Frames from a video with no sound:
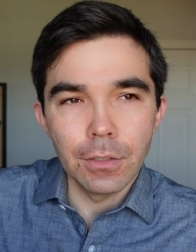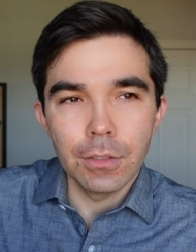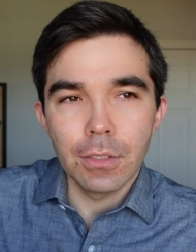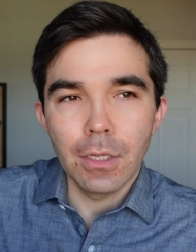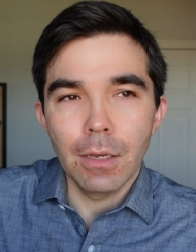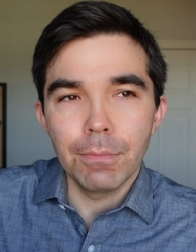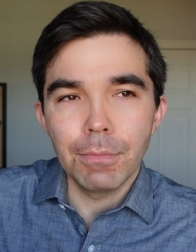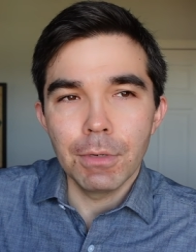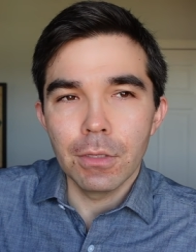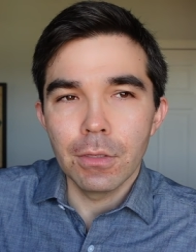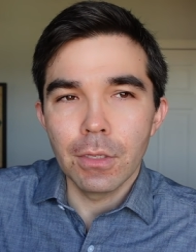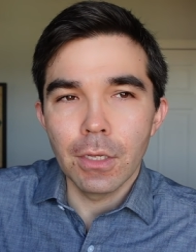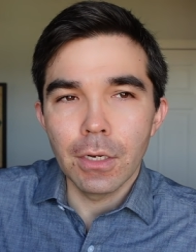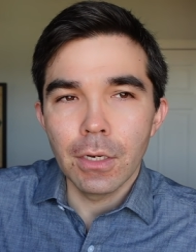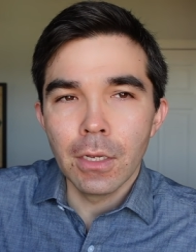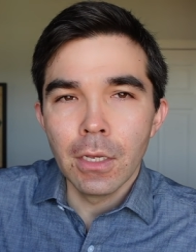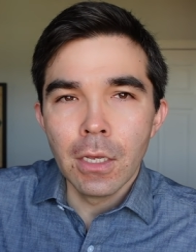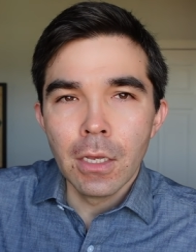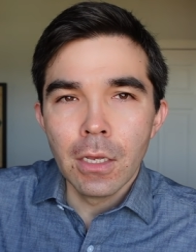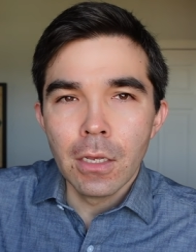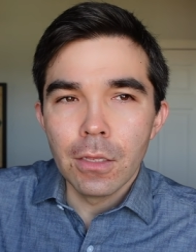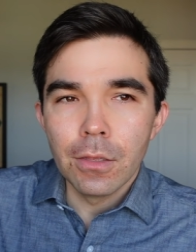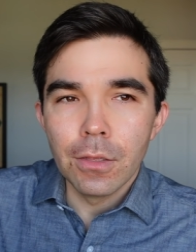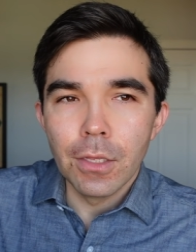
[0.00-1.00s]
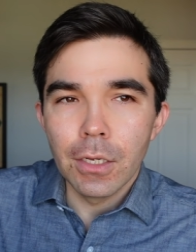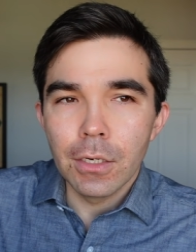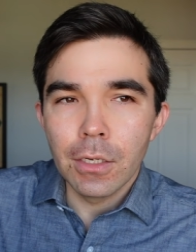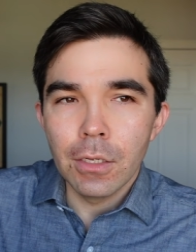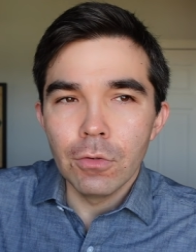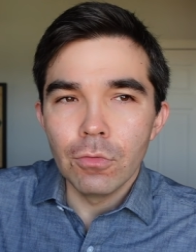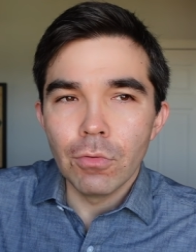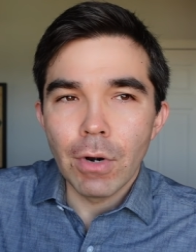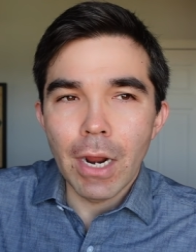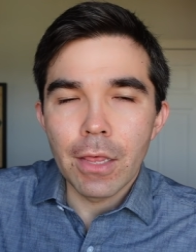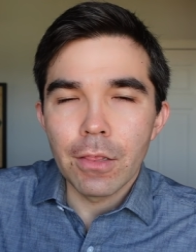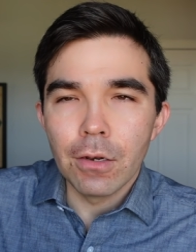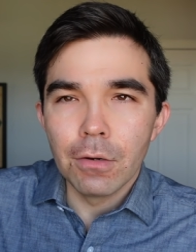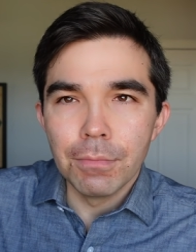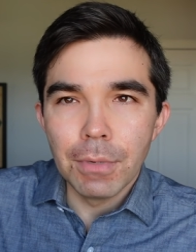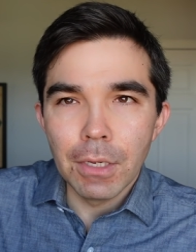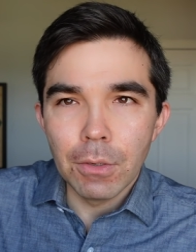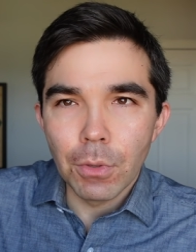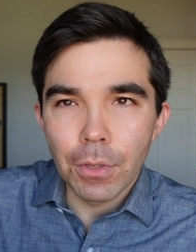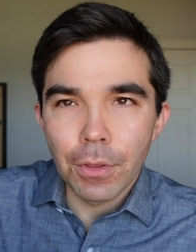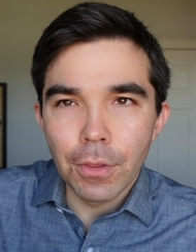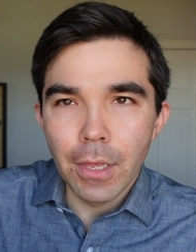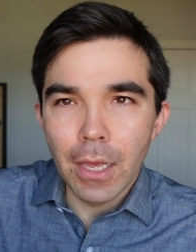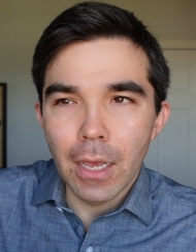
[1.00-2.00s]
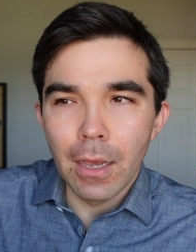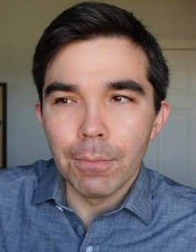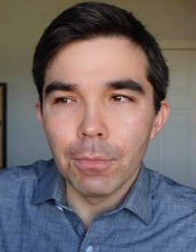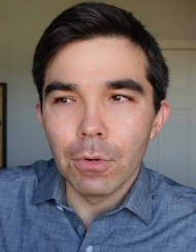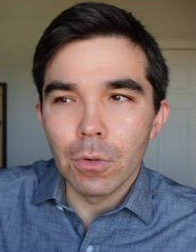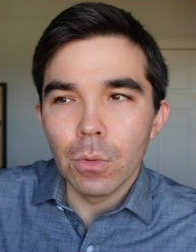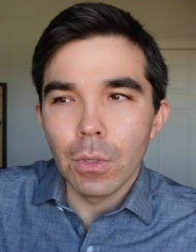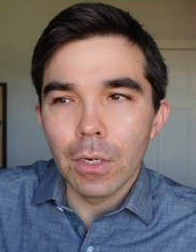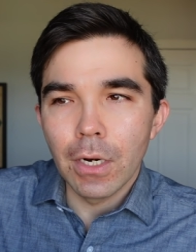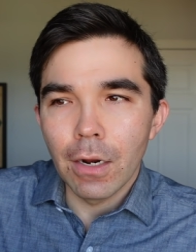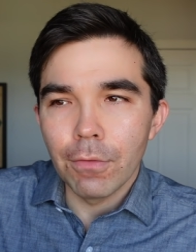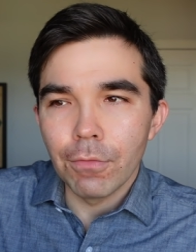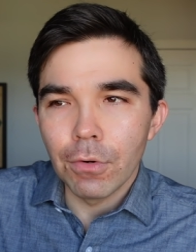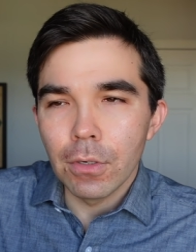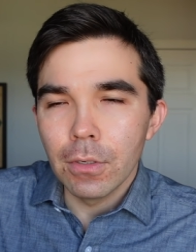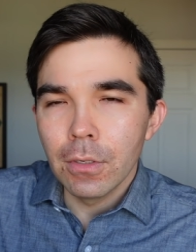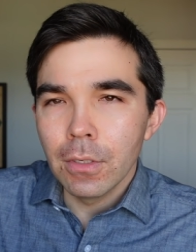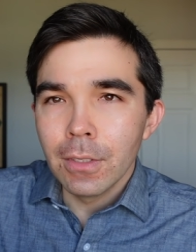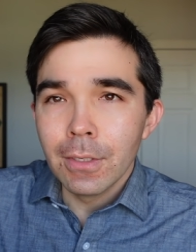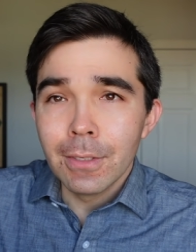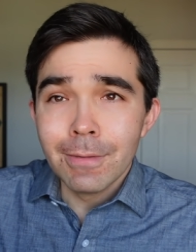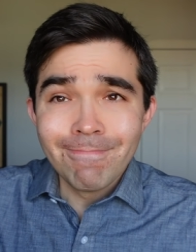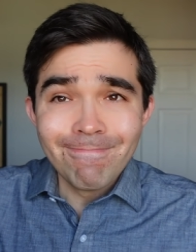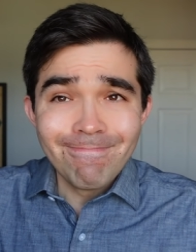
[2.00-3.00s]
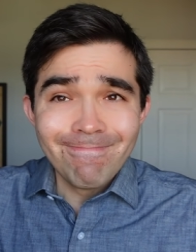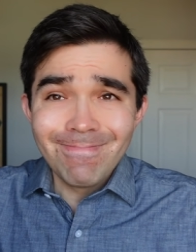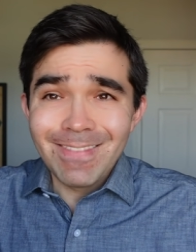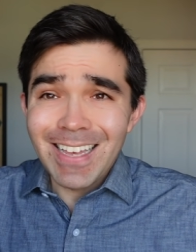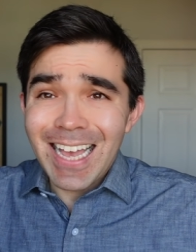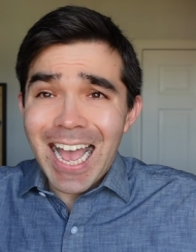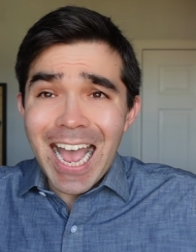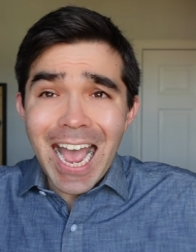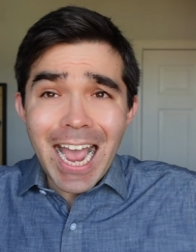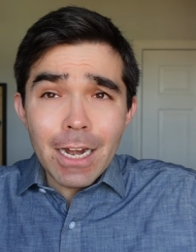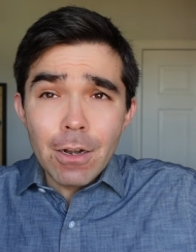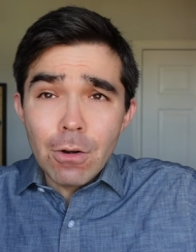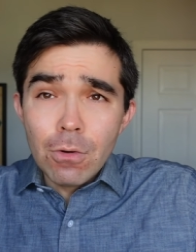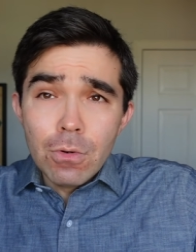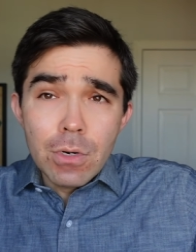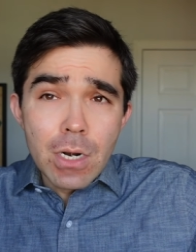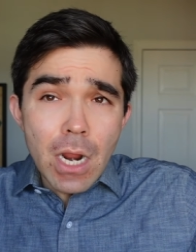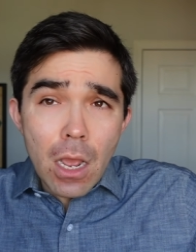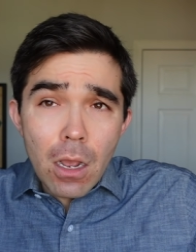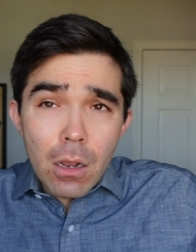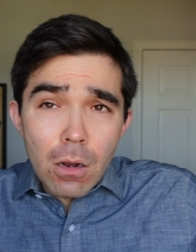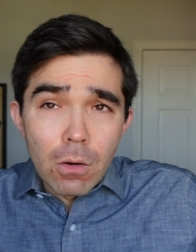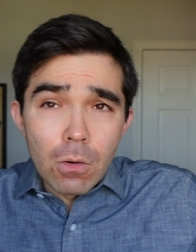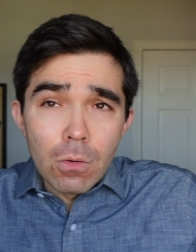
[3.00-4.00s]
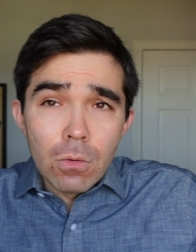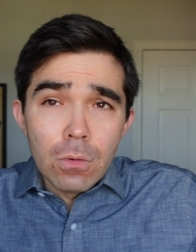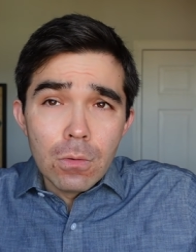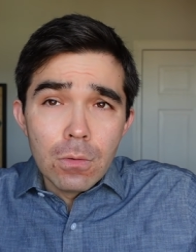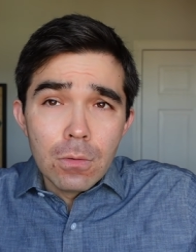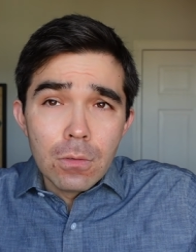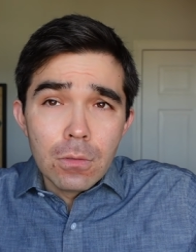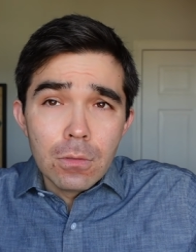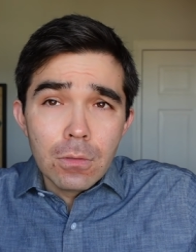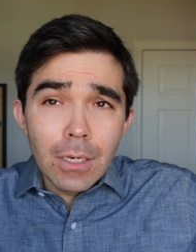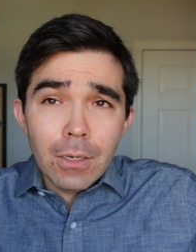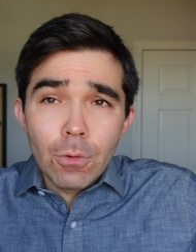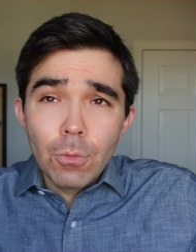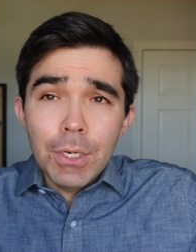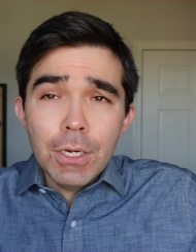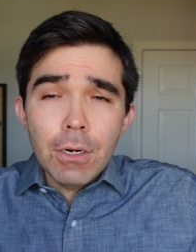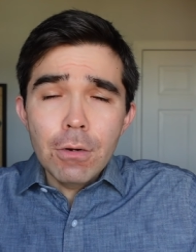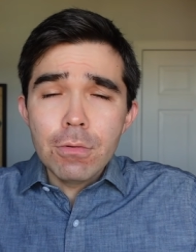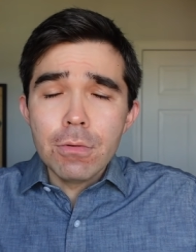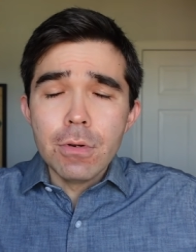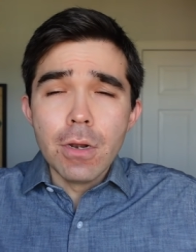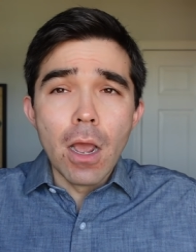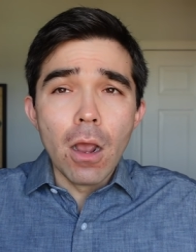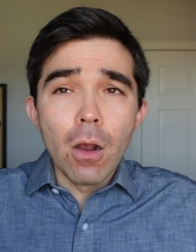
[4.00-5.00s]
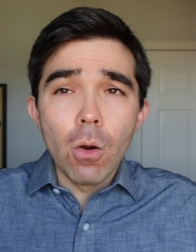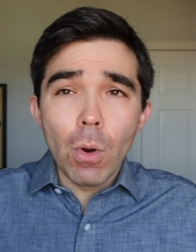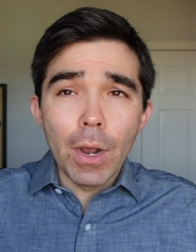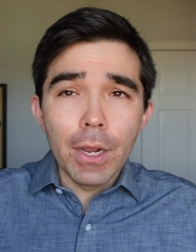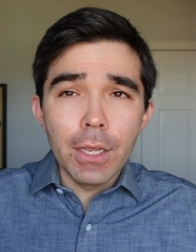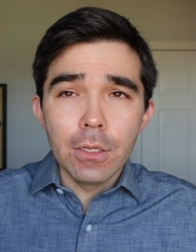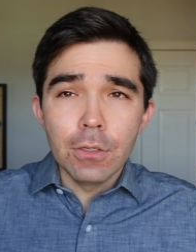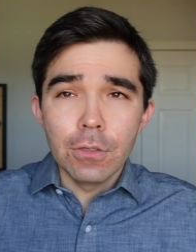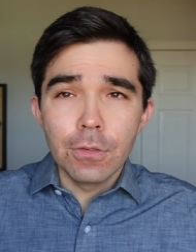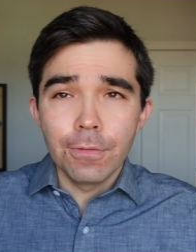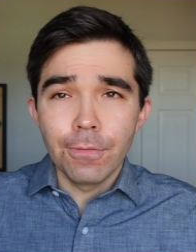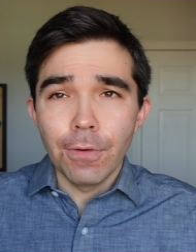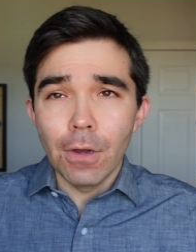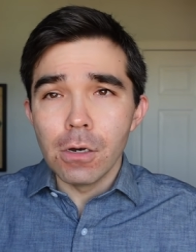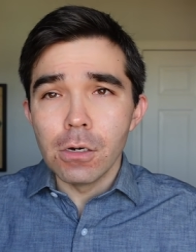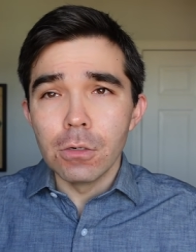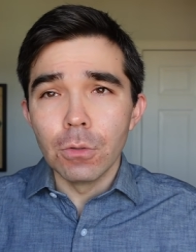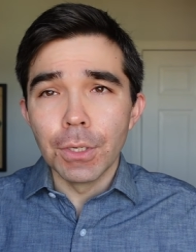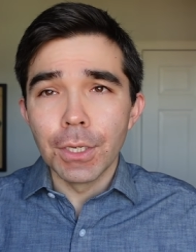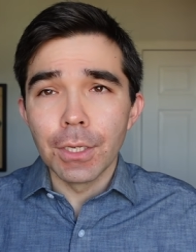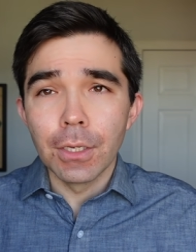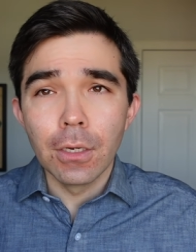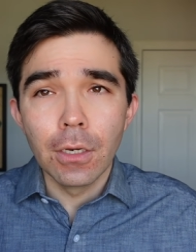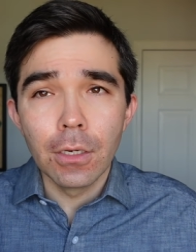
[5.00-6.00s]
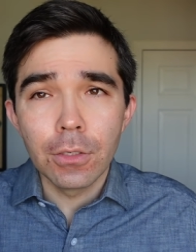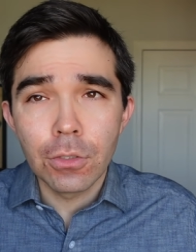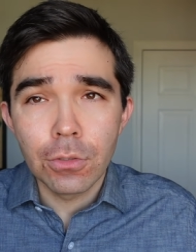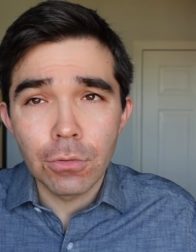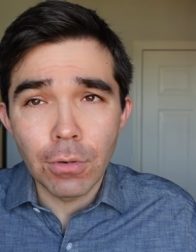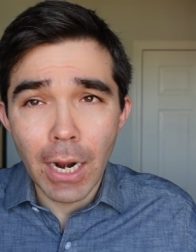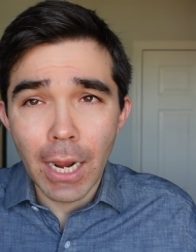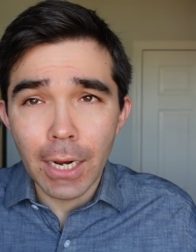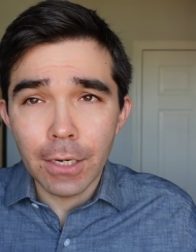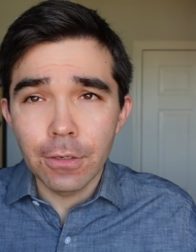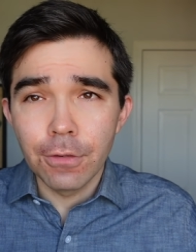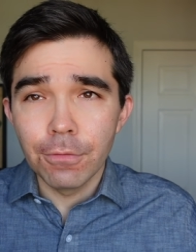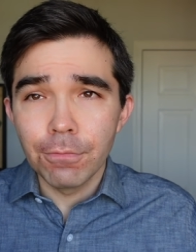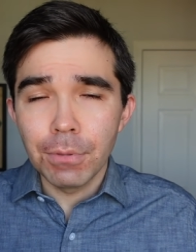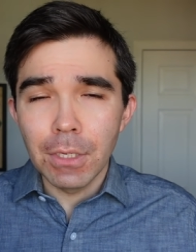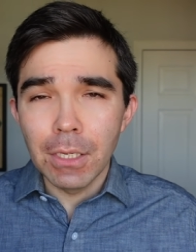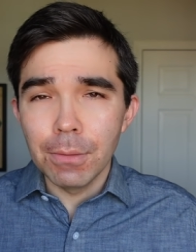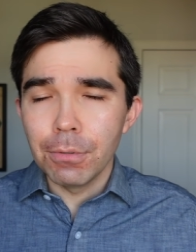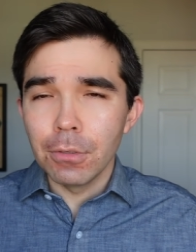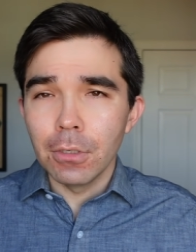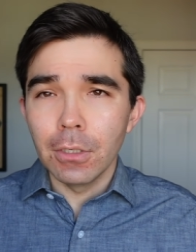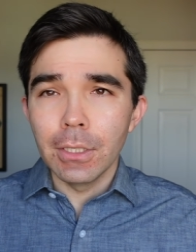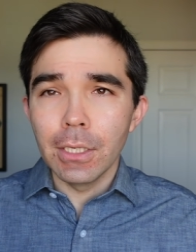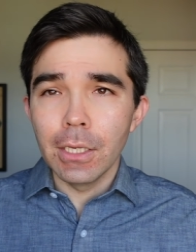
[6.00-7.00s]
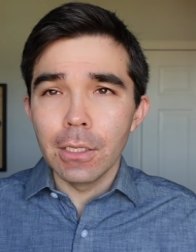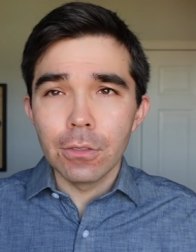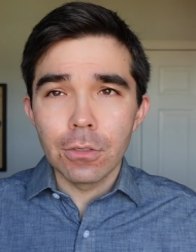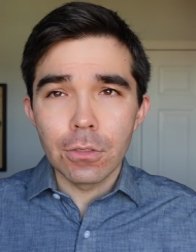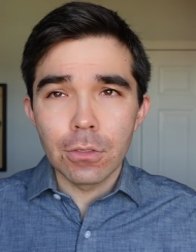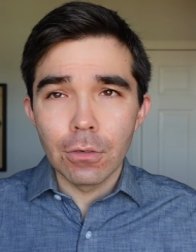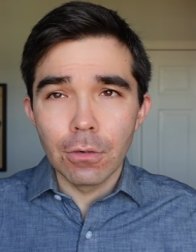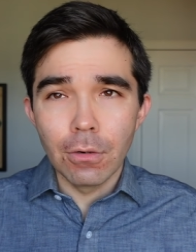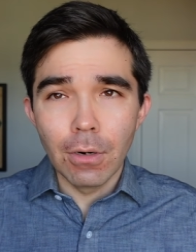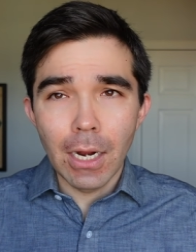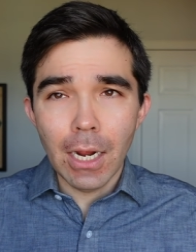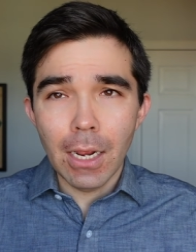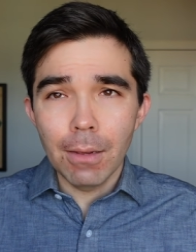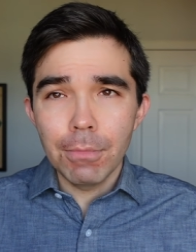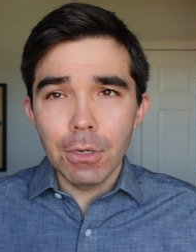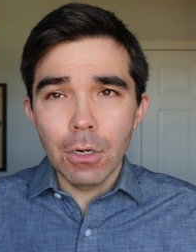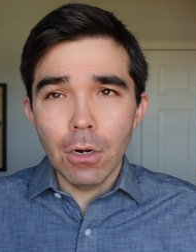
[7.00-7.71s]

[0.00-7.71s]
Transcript: Does that mean that, that he'd rather be with them or whatever? I don't know. Like, we don't know why he's following attractive people on Instagram.